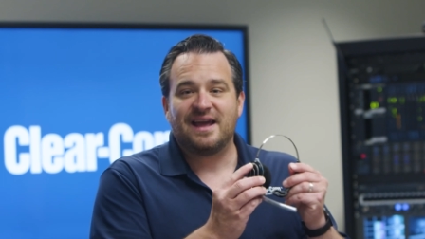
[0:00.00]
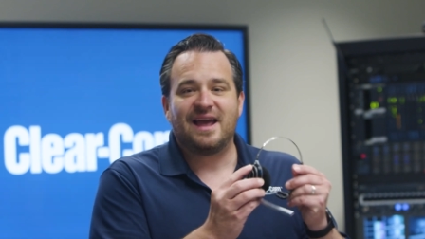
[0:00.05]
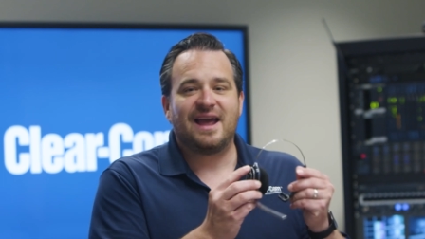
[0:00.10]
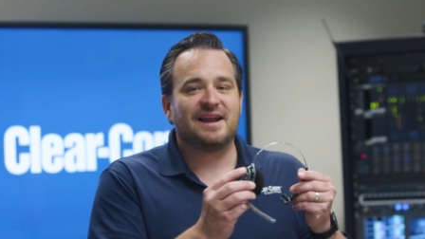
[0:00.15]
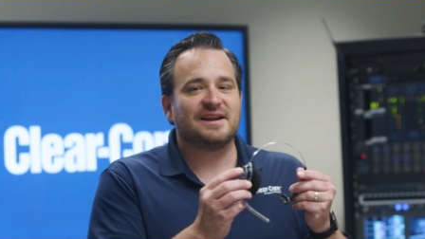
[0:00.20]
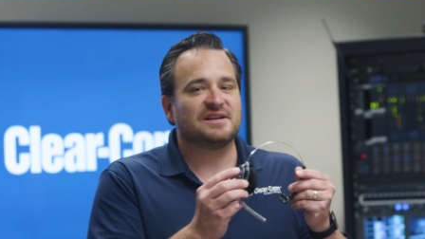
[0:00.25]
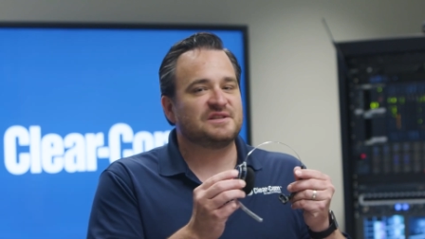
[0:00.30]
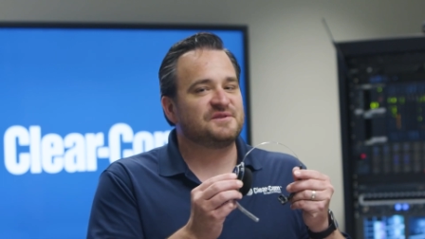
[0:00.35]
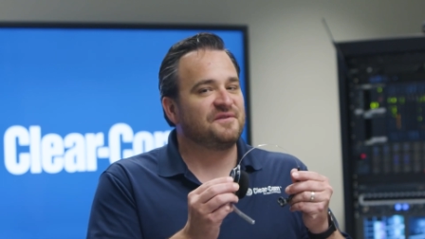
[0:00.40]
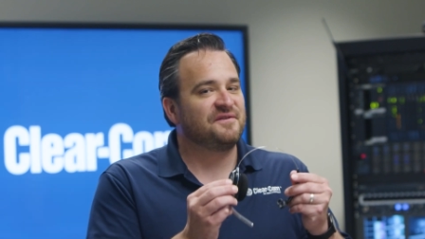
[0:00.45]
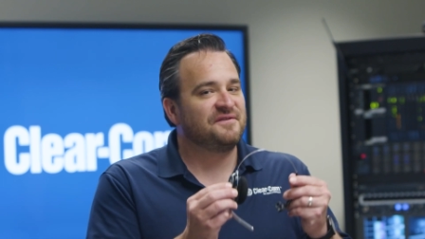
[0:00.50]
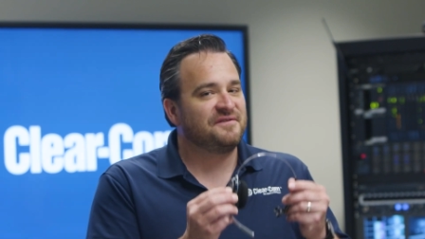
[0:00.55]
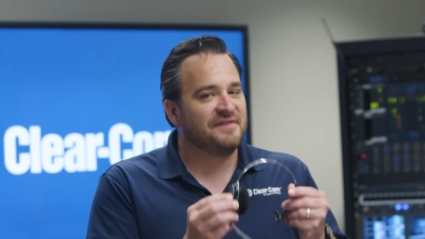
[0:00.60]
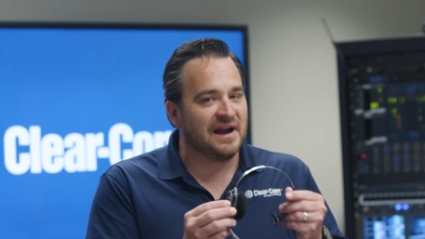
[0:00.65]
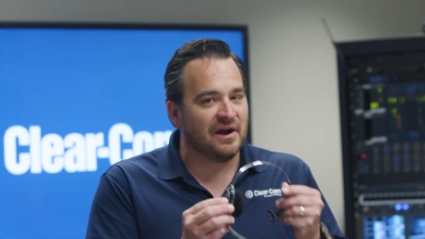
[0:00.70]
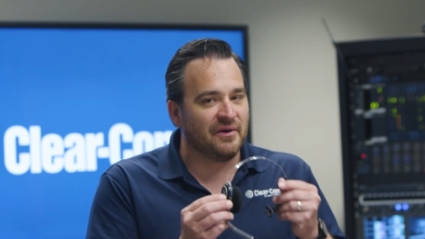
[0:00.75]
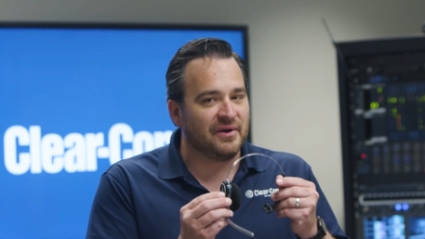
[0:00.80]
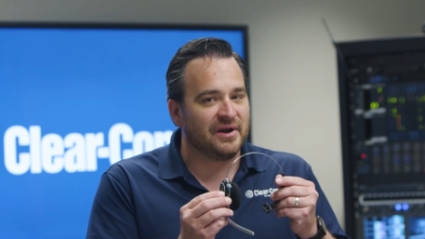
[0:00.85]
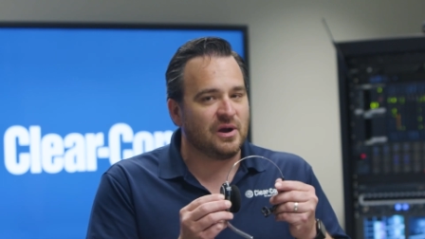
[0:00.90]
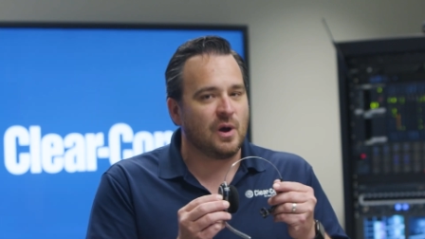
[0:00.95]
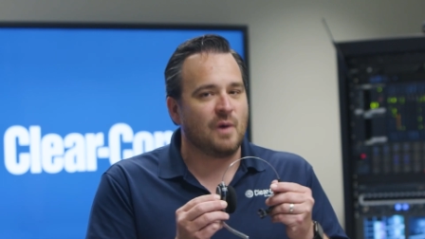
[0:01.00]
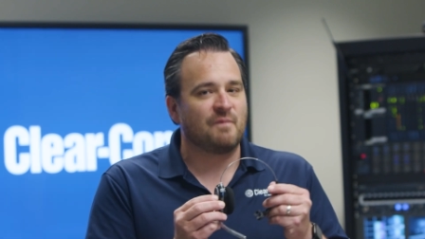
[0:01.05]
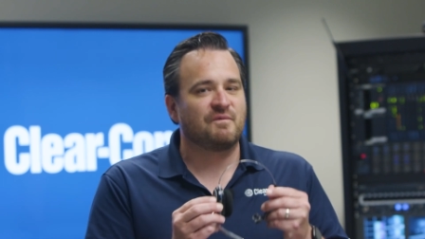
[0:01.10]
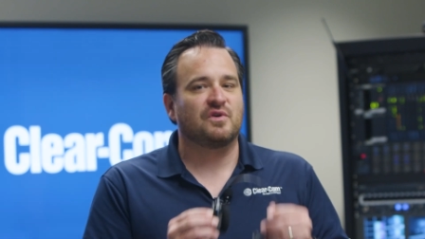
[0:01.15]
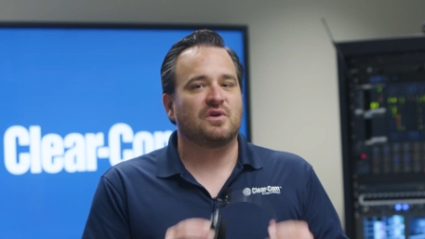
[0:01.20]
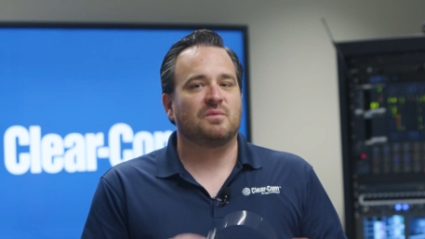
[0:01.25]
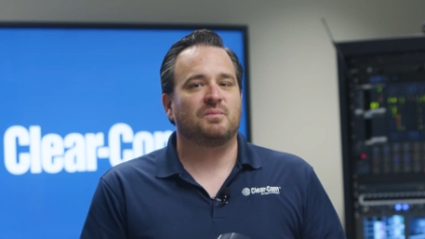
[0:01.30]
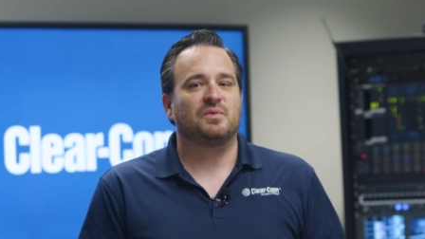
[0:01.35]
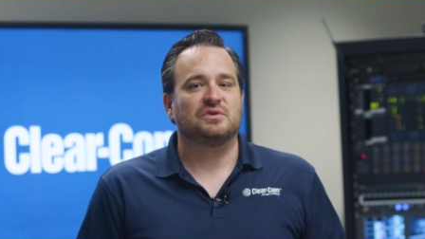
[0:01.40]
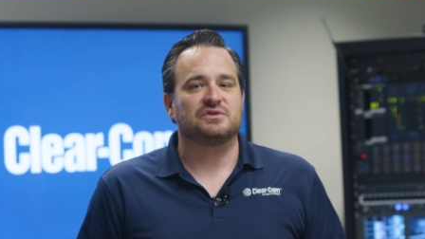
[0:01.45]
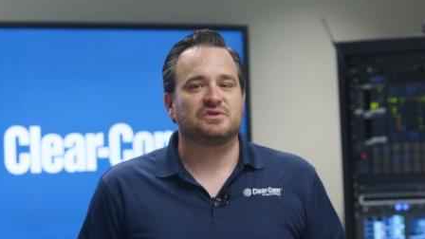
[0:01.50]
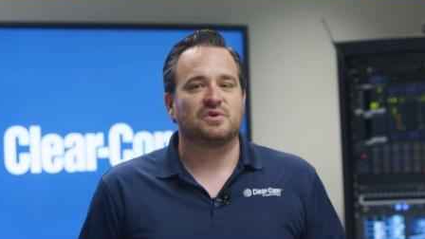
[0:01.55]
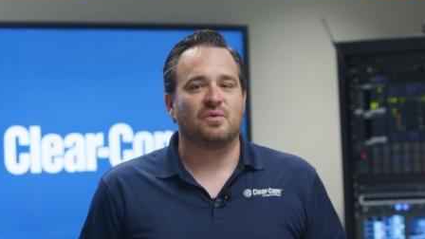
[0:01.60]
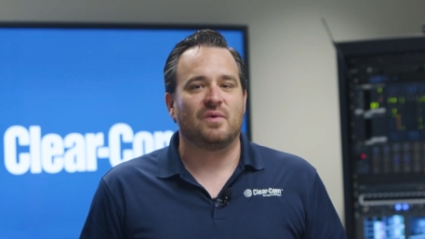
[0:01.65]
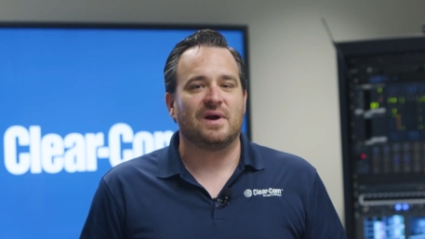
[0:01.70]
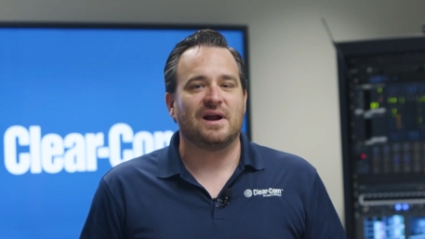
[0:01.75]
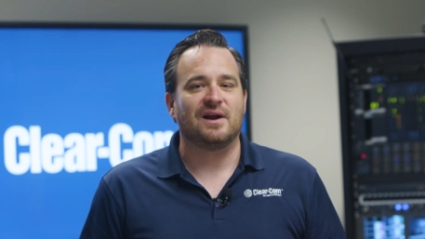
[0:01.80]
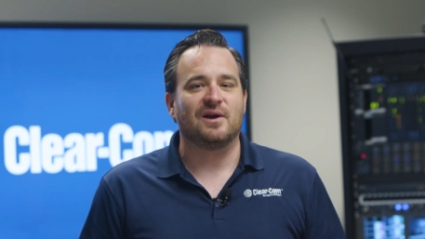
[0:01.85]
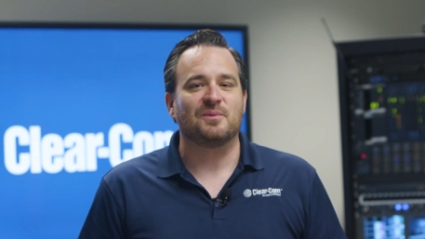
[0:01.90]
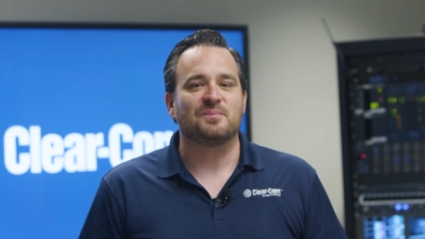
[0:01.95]
and it's very comfortable to
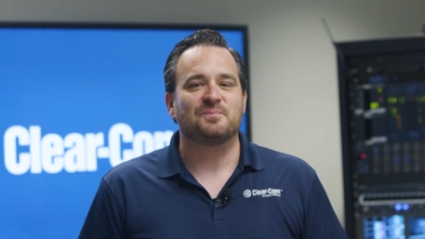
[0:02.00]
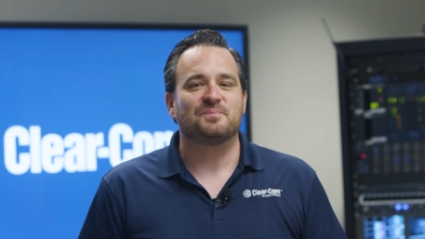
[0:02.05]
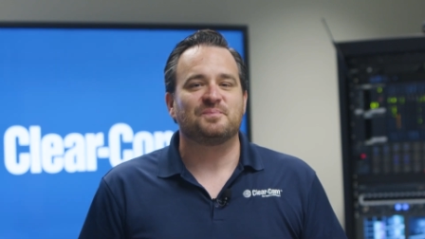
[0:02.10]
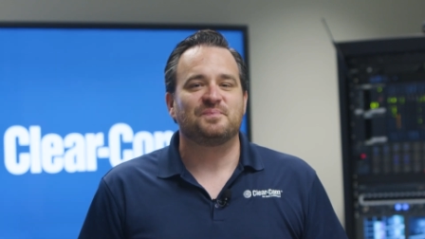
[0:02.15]
wear.